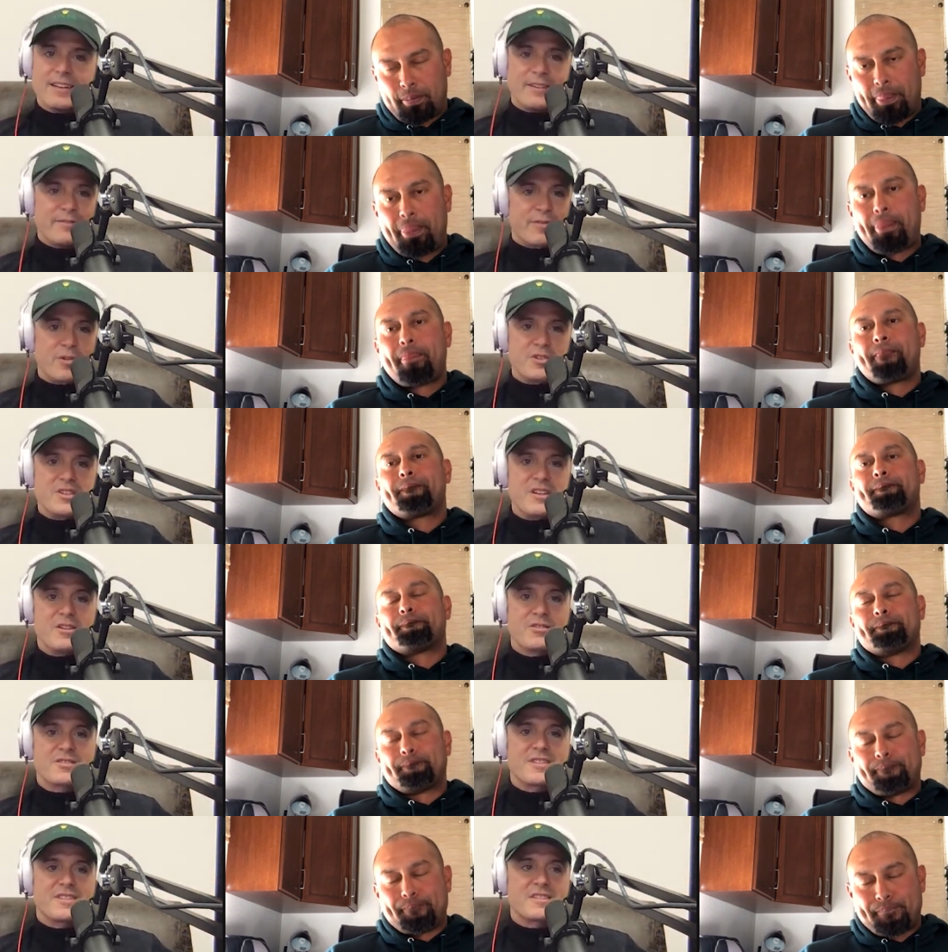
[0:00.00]
Speaker 1: for years
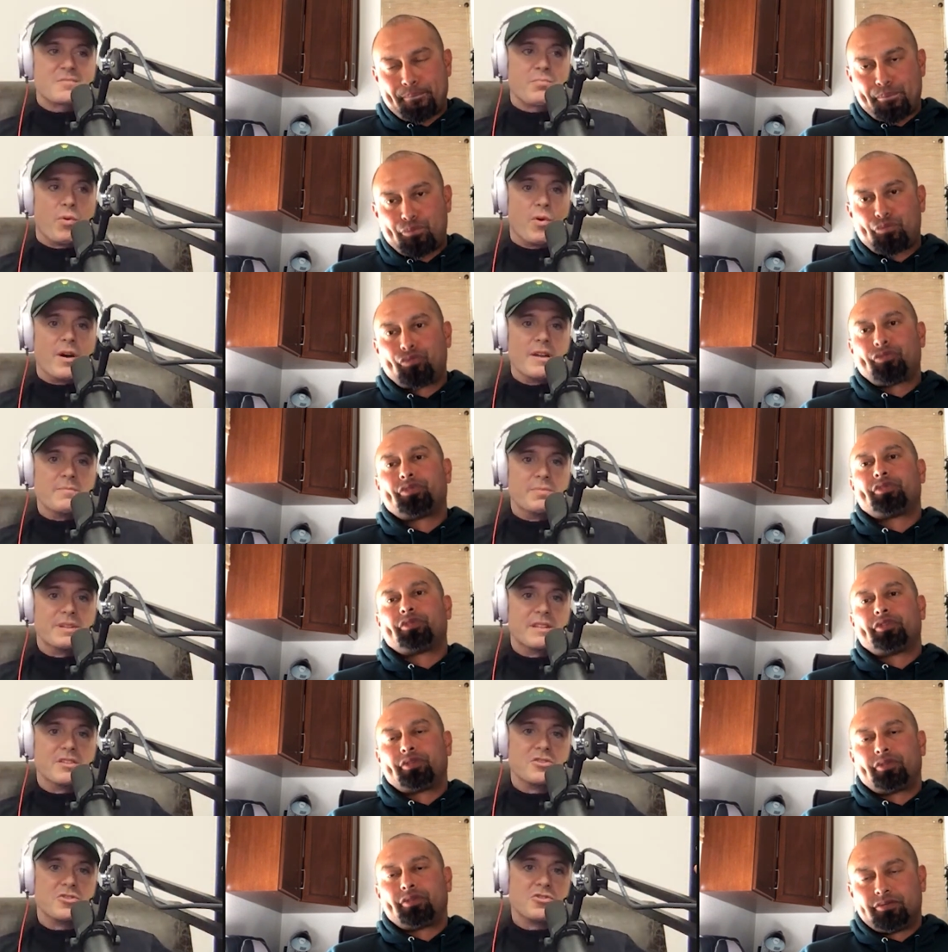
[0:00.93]
at this point, but
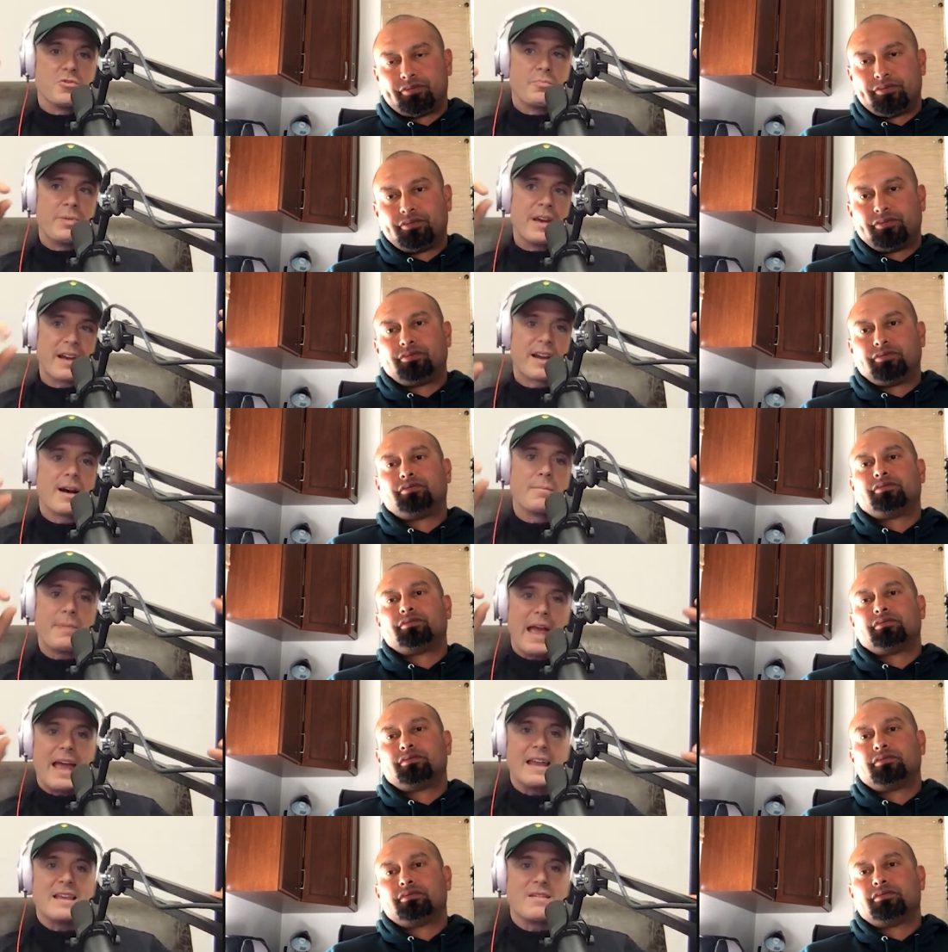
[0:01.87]
did you pick up
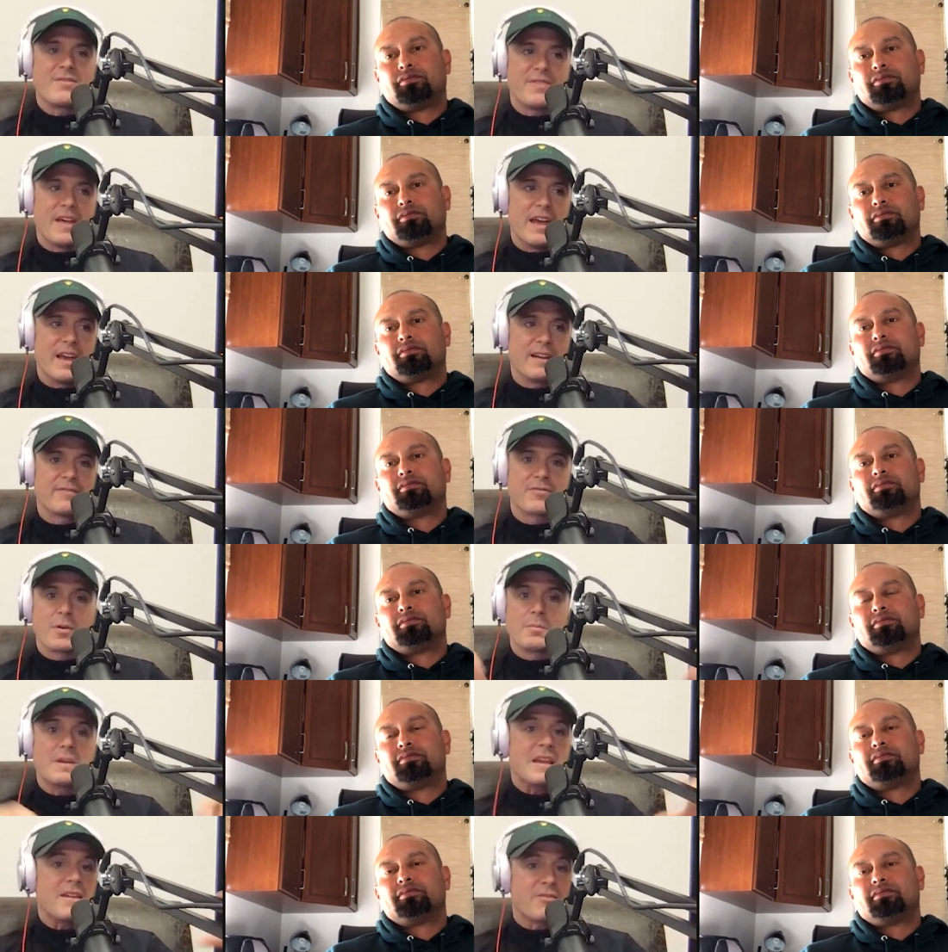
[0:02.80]
anything from
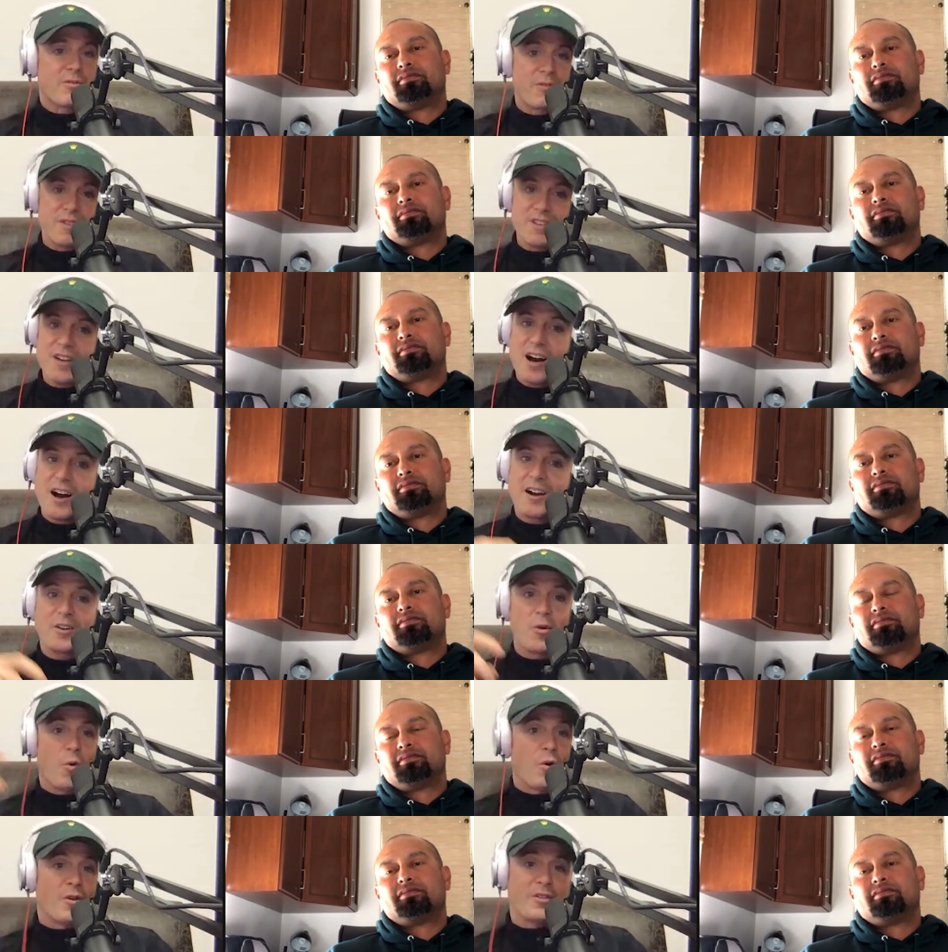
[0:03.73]
either the young
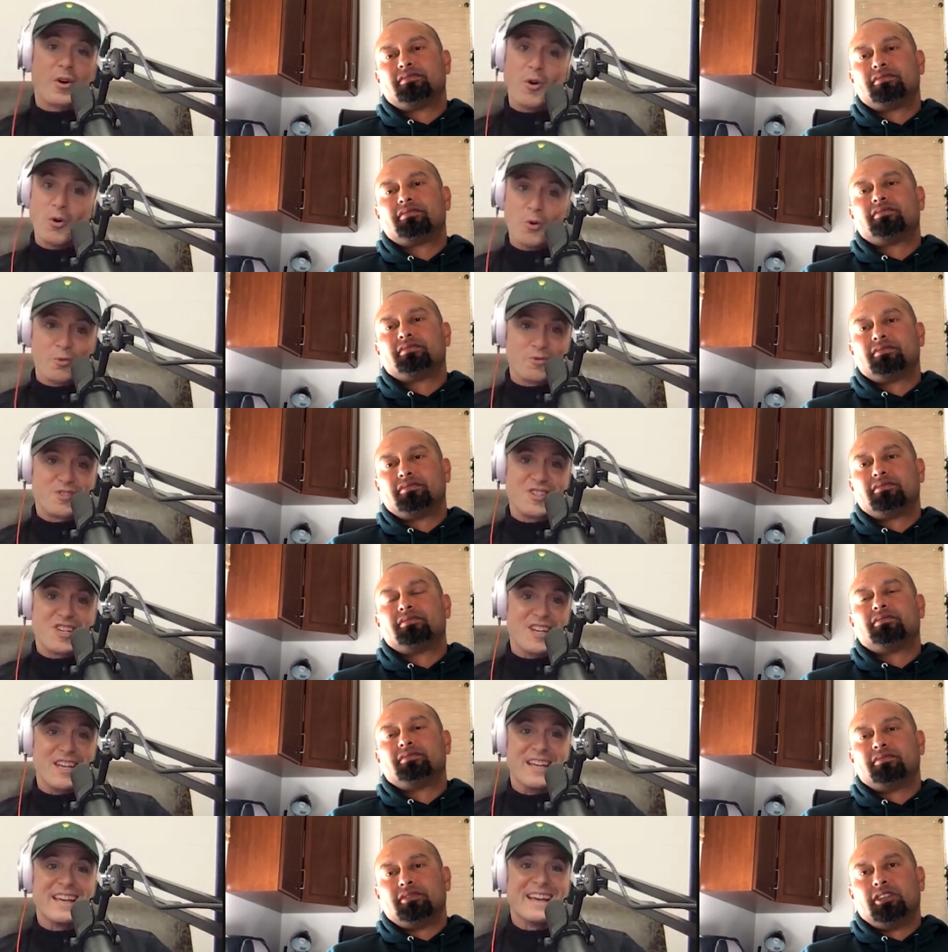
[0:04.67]
or the old
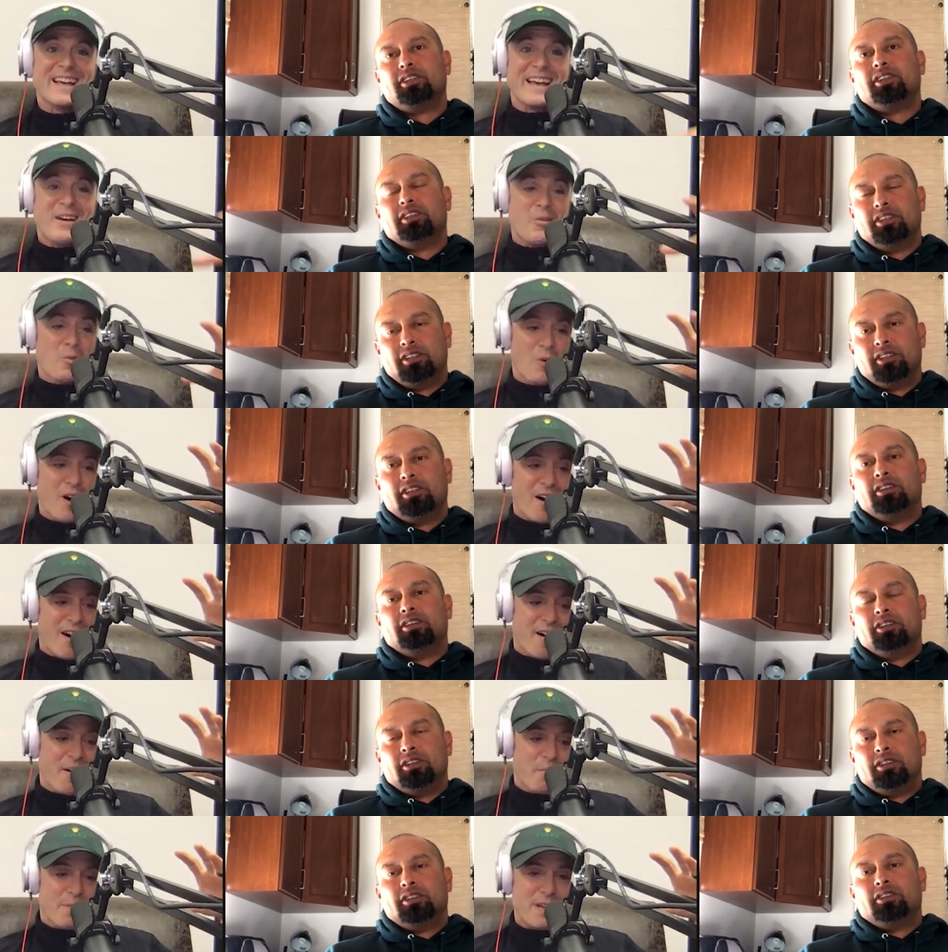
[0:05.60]
G uh,
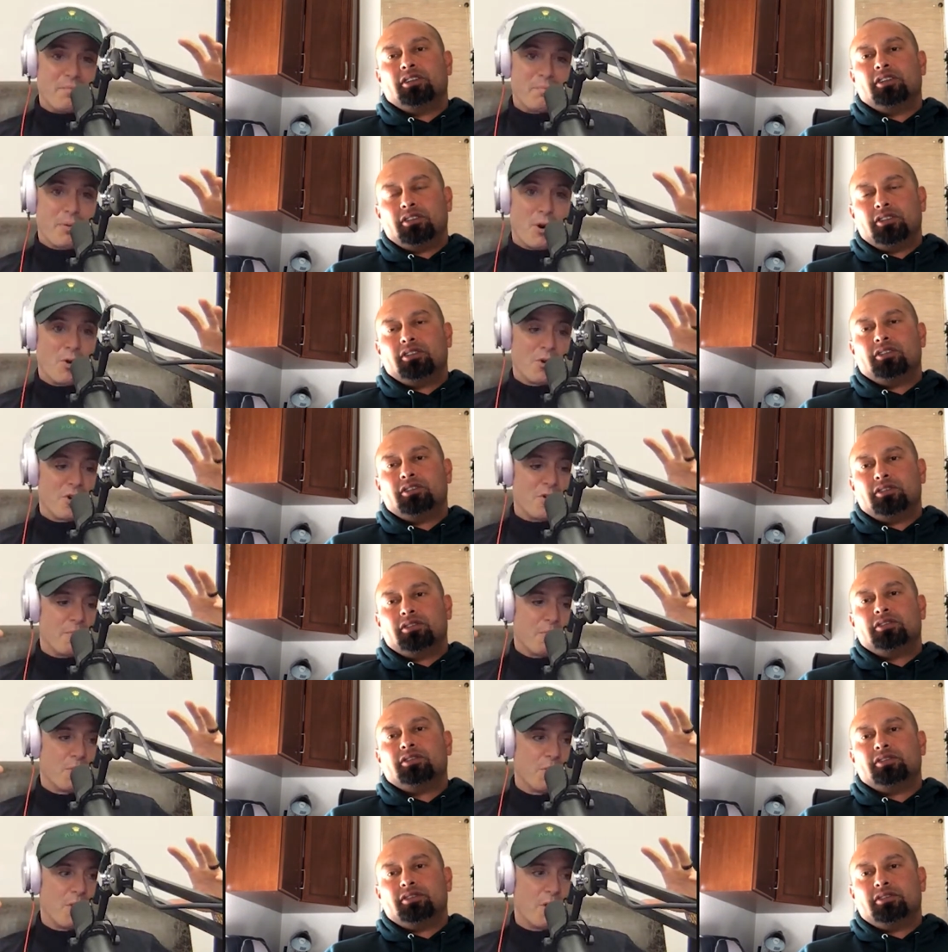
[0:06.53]
being pool,
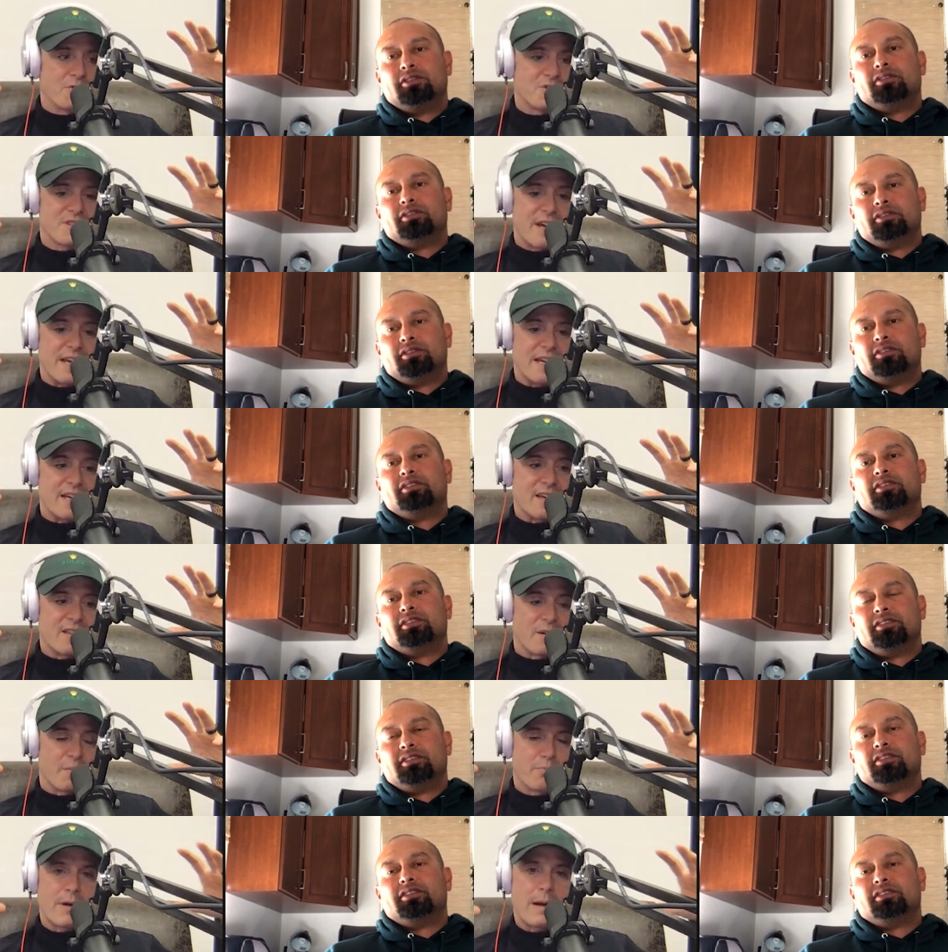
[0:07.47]
pool hosts, like the
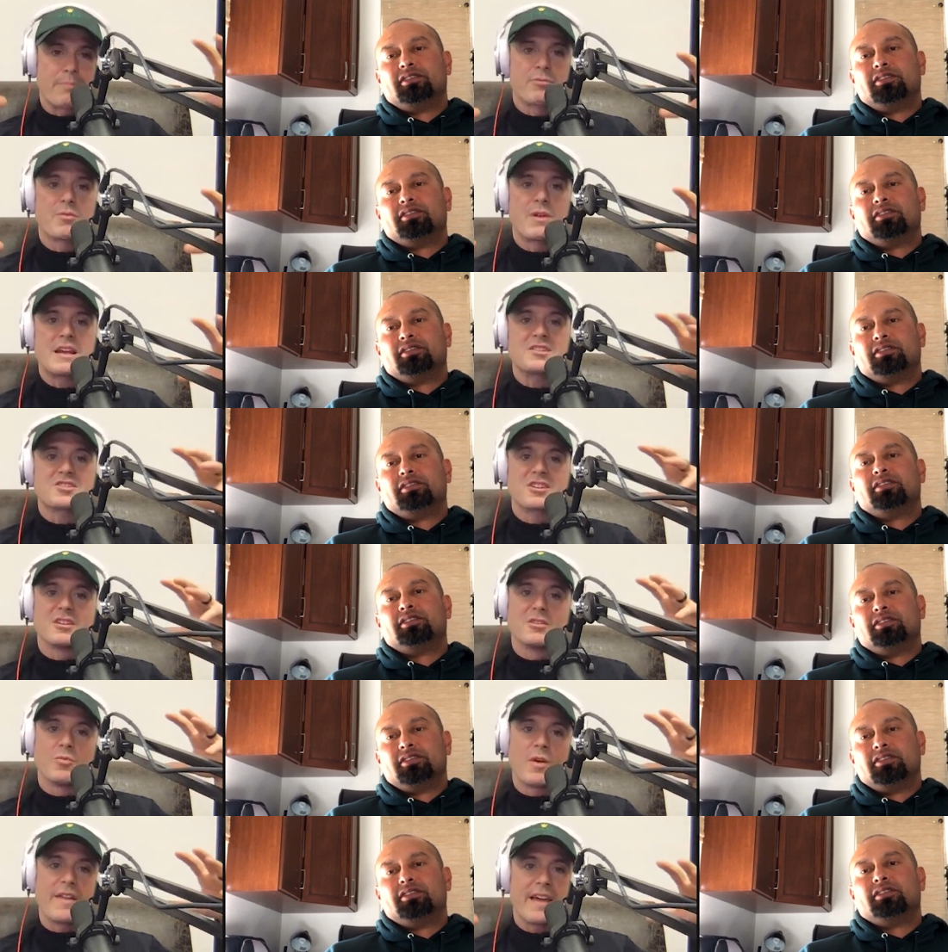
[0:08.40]
preparation, the
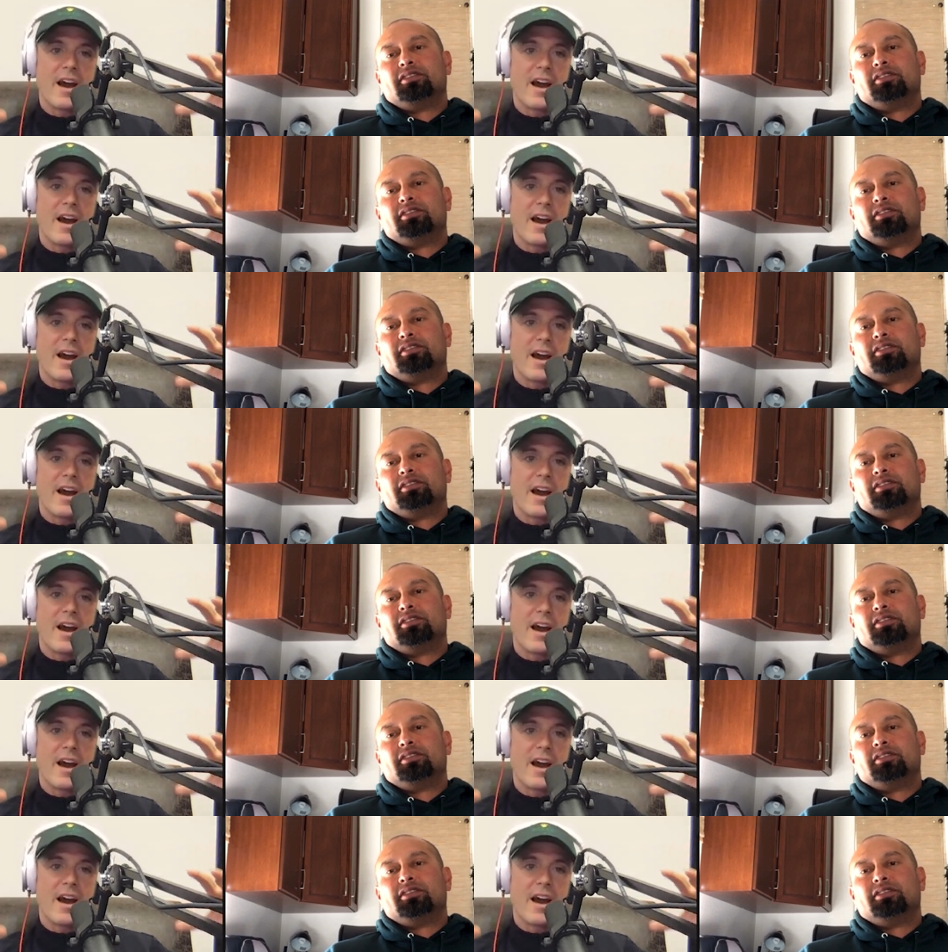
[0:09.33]
way they